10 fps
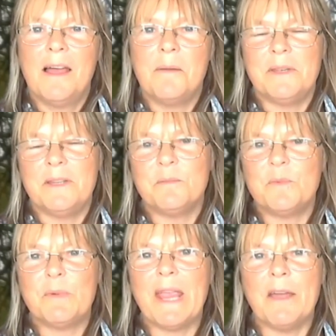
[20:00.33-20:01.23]
I mean,
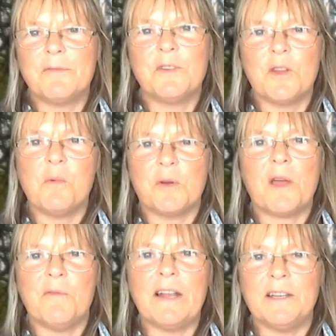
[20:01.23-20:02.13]
we have to know what
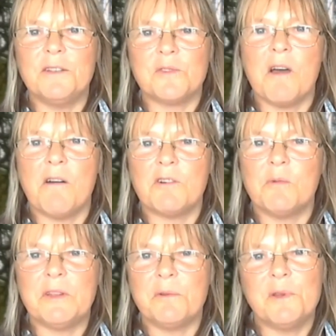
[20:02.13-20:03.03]
our values are, or
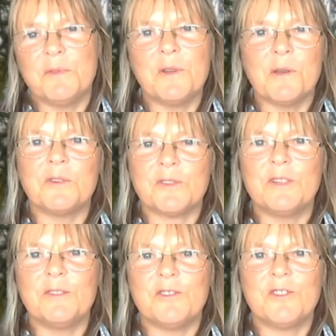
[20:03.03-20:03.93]
we don't even know what
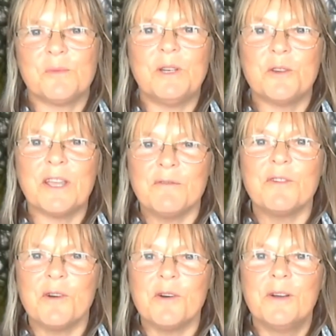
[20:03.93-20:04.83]
solutions we're looking
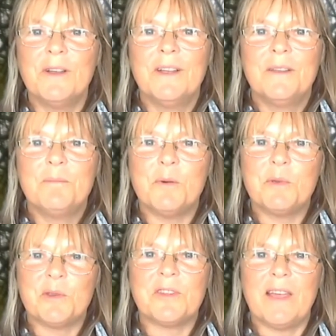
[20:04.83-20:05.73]
for. But we
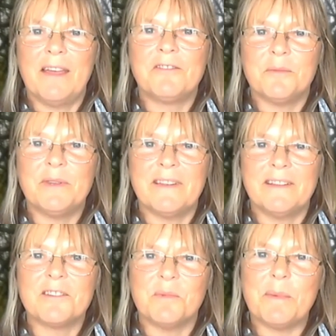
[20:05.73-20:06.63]
also have to be
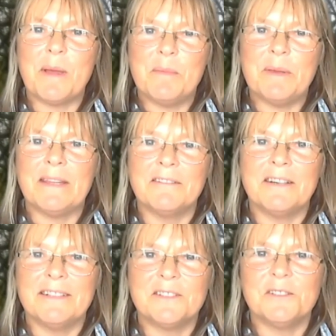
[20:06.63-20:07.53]
sensible about picking the
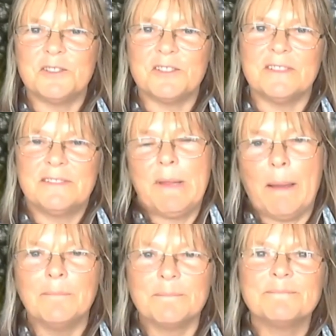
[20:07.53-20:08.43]
right solutions. Yeah.
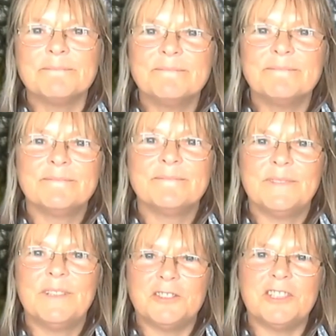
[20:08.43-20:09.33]

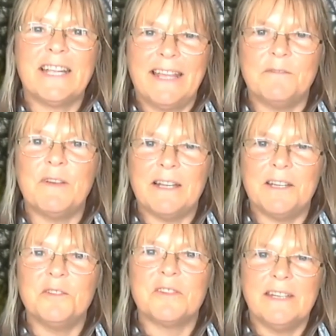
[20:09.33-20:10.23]
Logic and
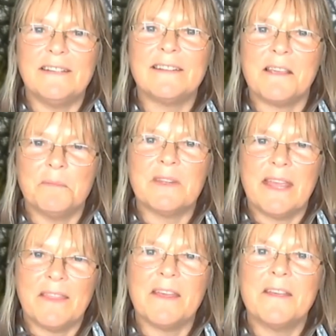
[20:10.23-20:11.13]
values, they need to come
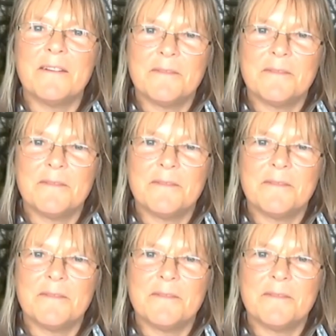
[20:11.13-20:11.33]
together.